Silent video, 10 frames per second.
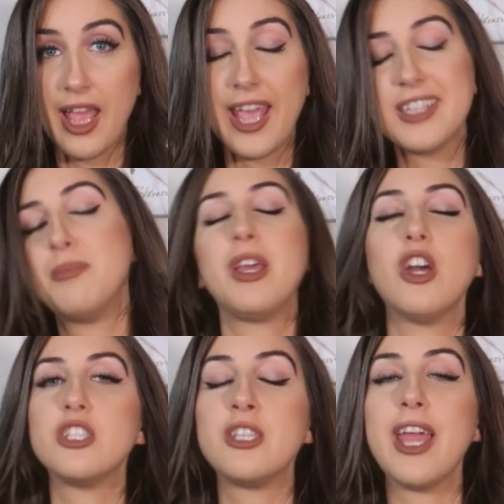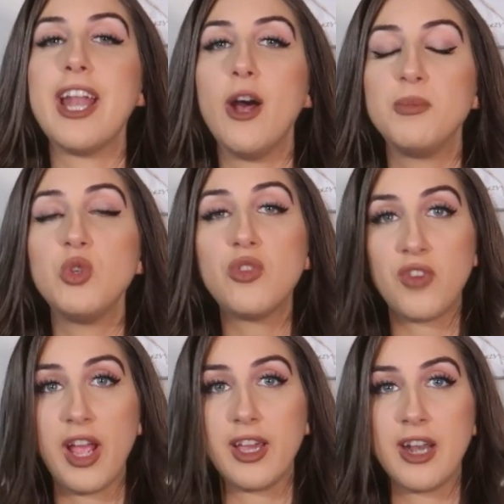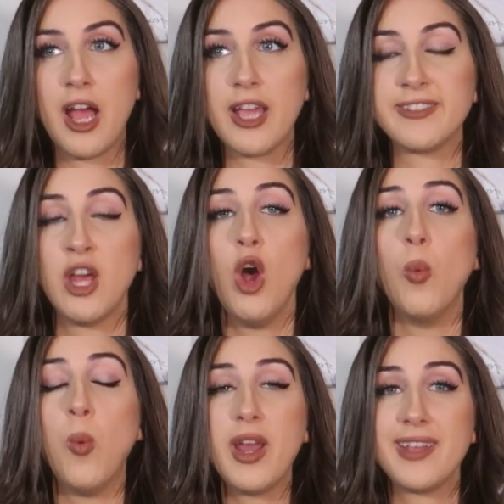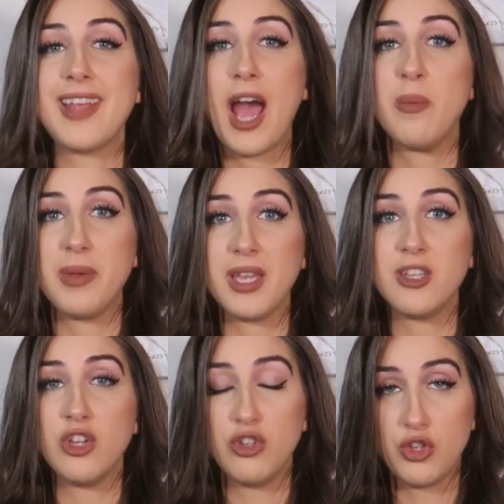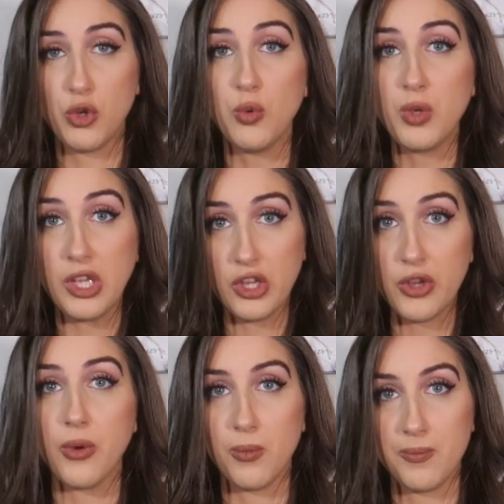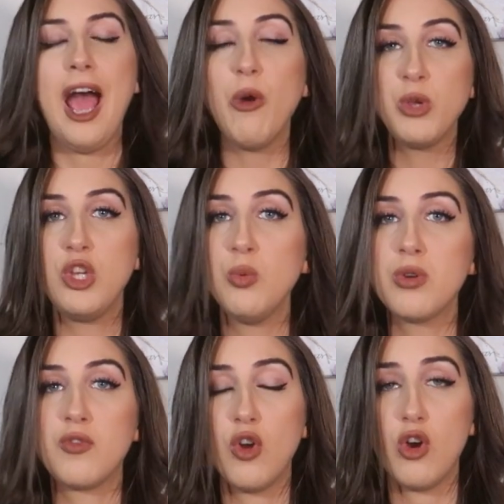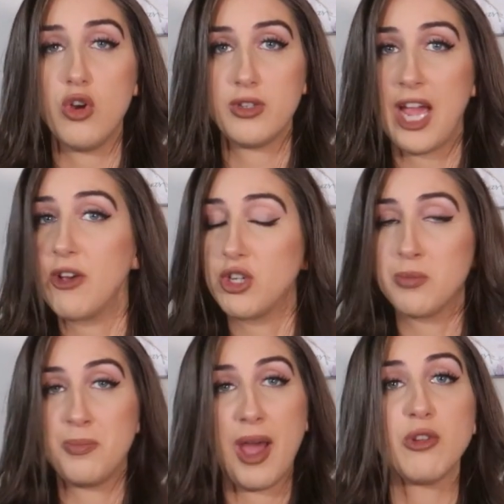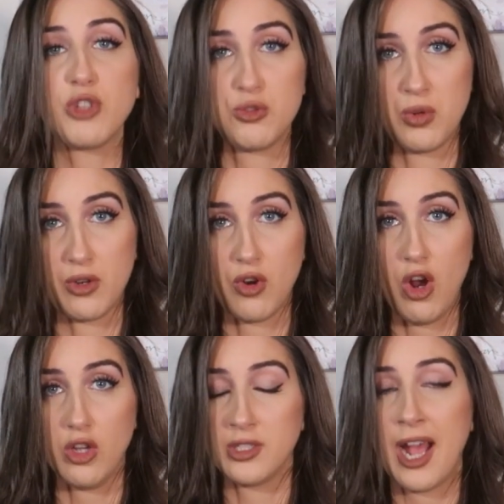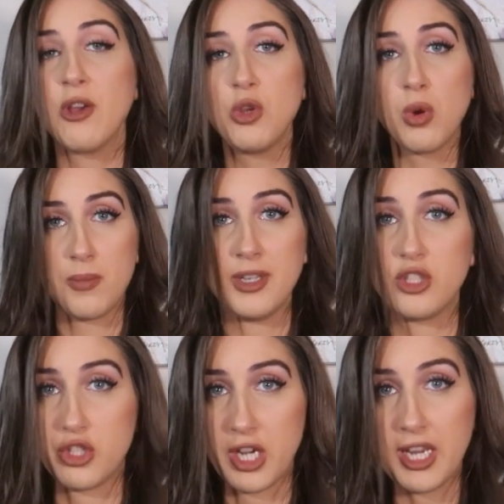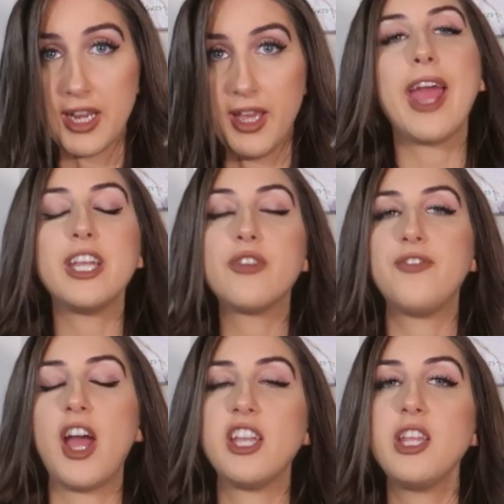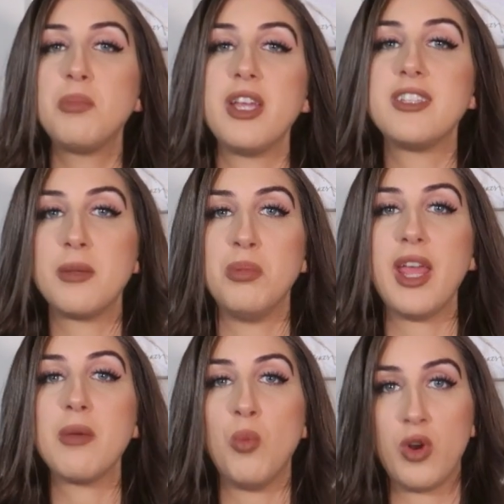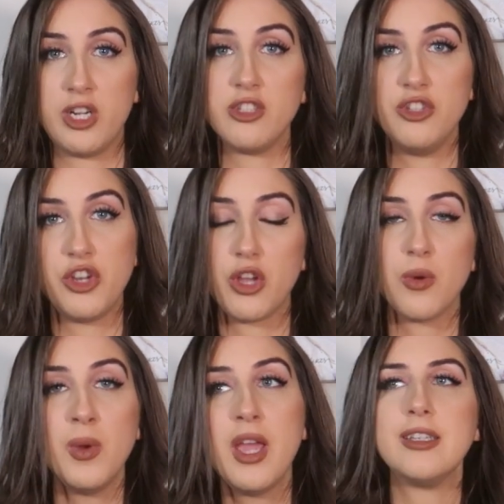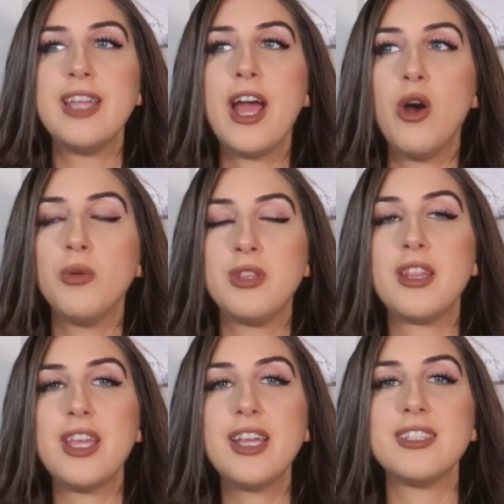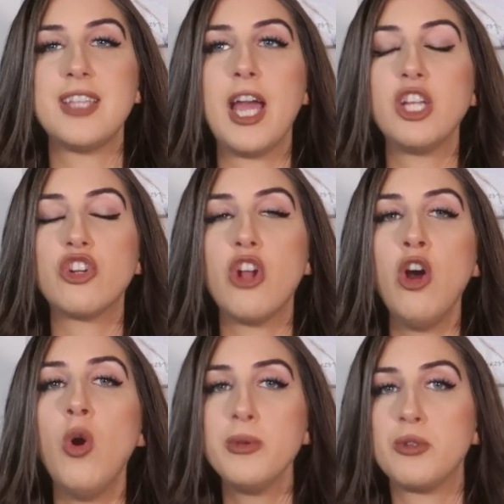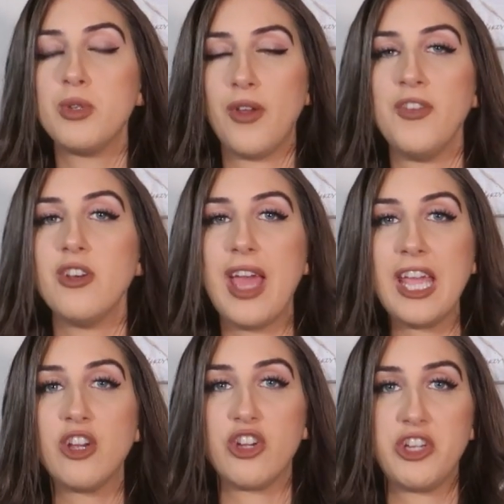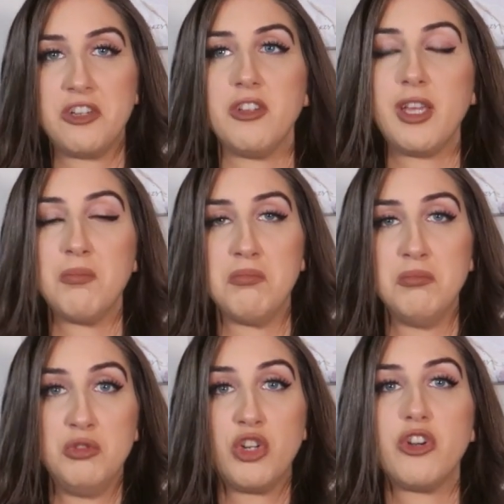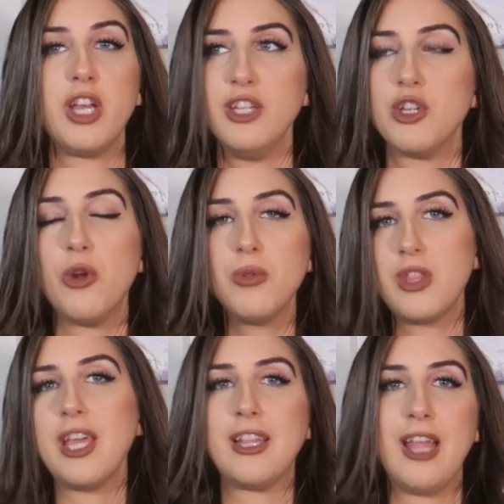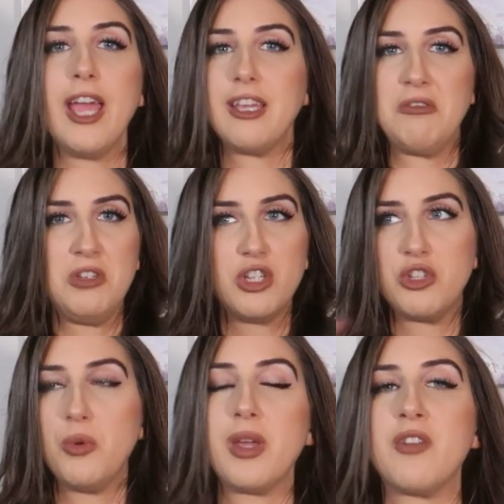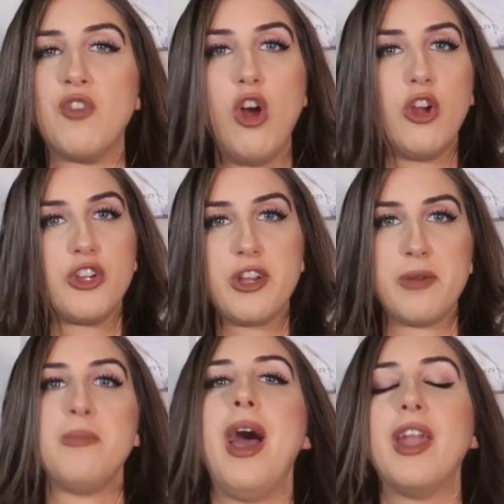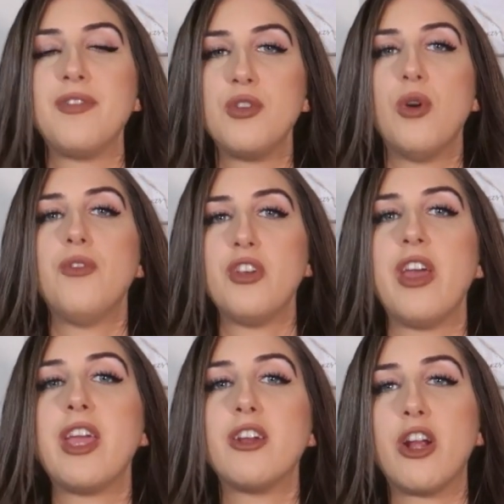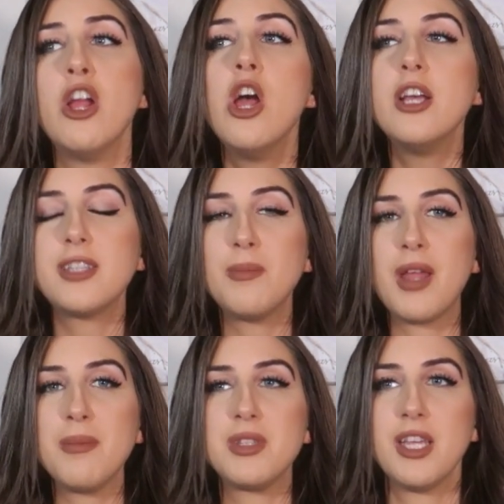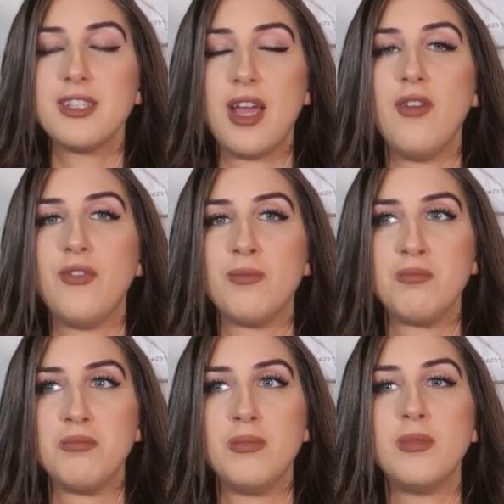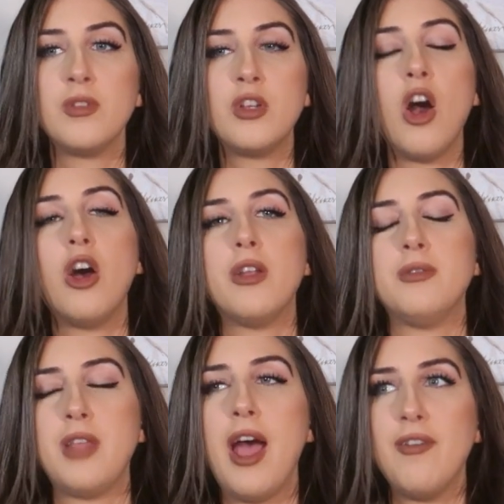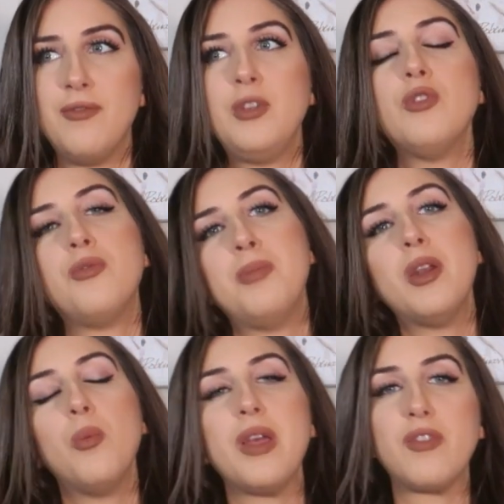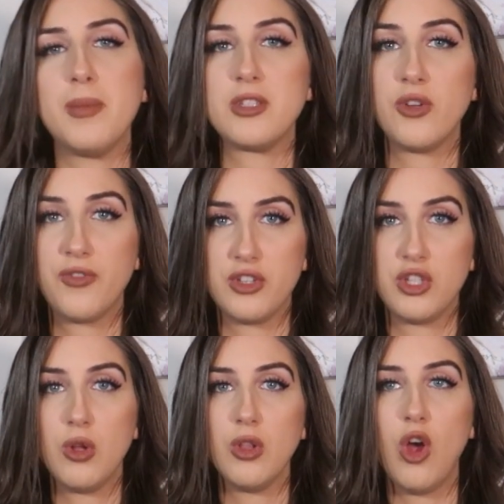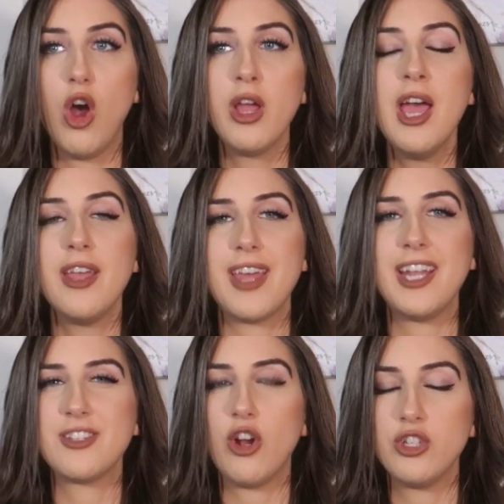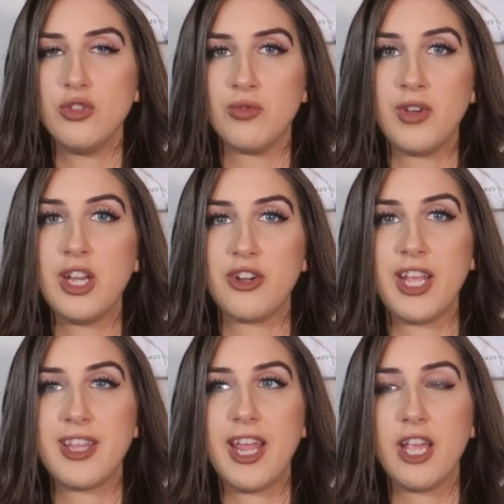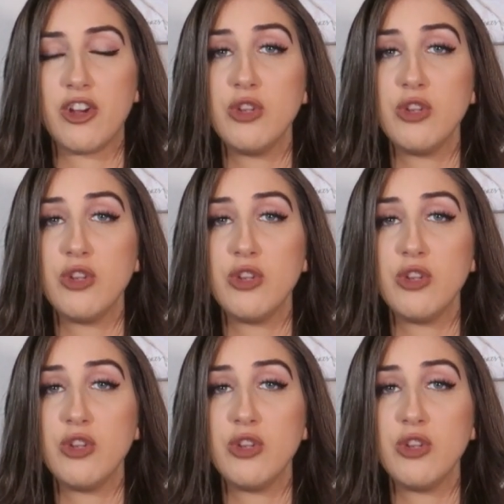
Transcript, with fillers: is because it helps you to recognize what has happened to you how you were wronged, how your boundaries were crossed, how you were mistreated, and you're finally placing blame where it's due. Now, the thing is that you're not always going to feel anger in your healing journey, so don't think like you're doing it wrong or you're bad if you don't feel anger. Sometimes things have gone have you've been away from it so, for so long that it's hard to recreate the anger